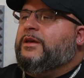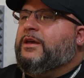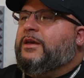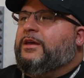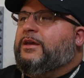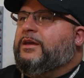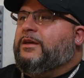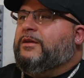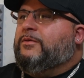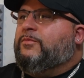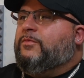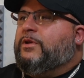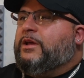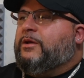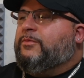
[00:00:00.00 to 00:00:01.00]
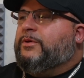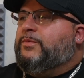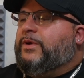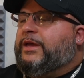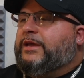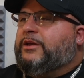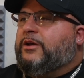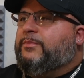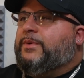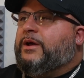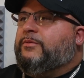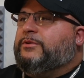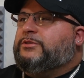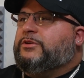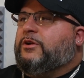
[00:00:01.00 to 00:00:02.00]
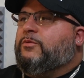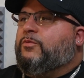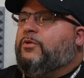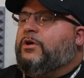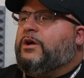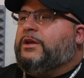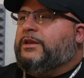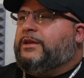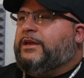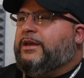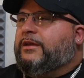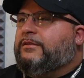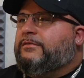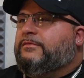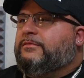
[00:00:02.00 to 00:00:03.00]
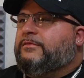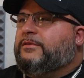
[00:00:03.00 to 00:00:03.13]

And when I would wake up, I would start walking again.